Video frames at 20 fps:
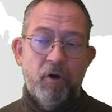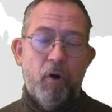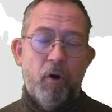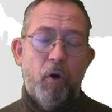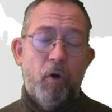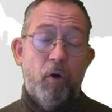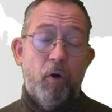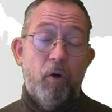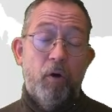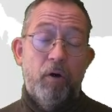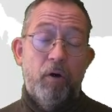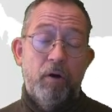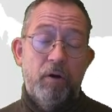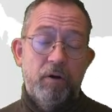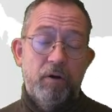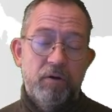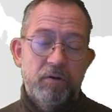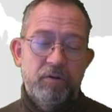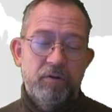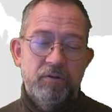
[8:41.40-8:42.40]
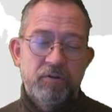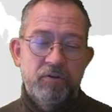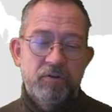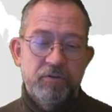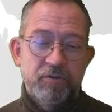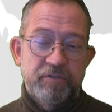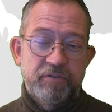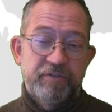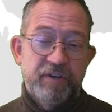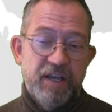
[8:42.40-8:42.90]
or
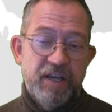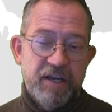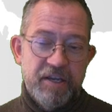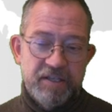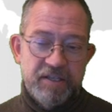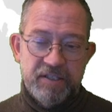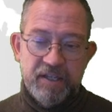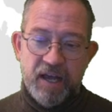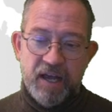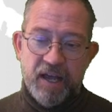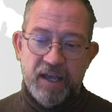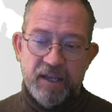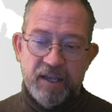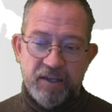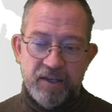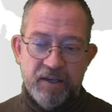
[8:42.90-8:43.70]
use things like